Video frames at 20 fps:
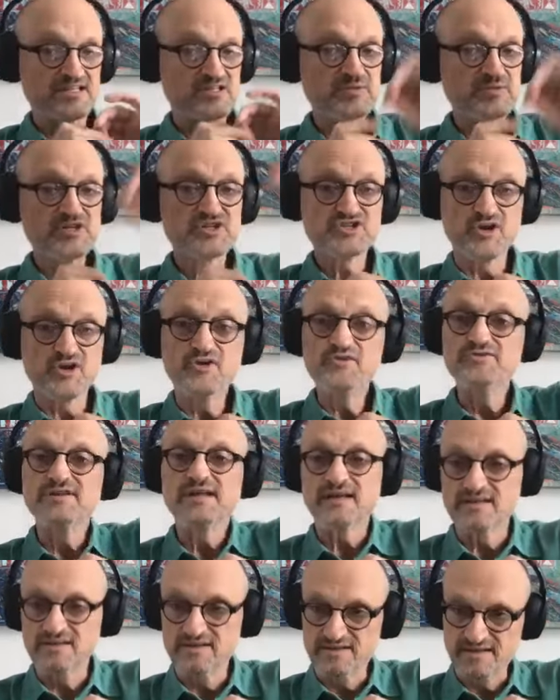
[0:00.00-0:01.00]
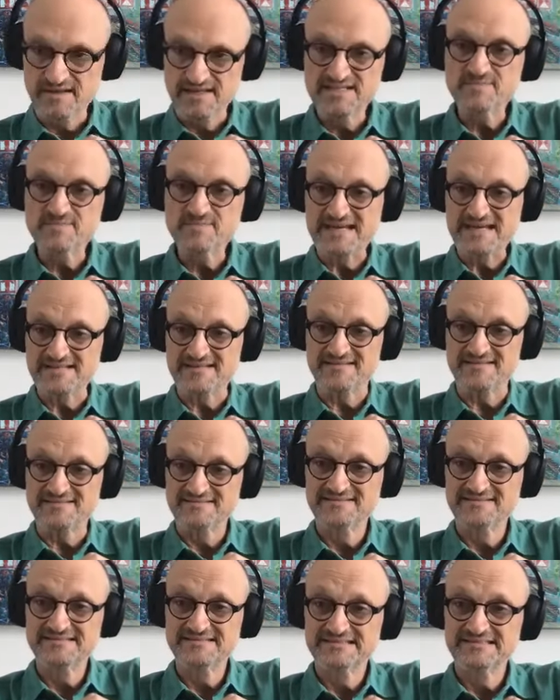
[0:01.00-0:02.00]
and to be shown that your needs
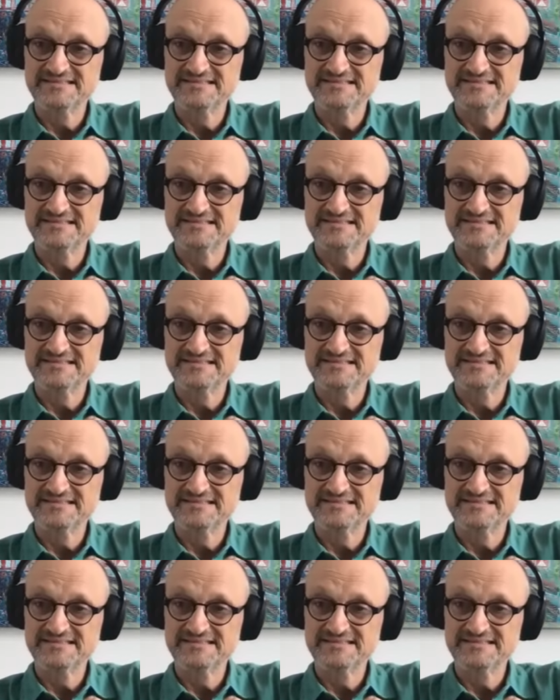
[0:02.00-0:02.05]
matter.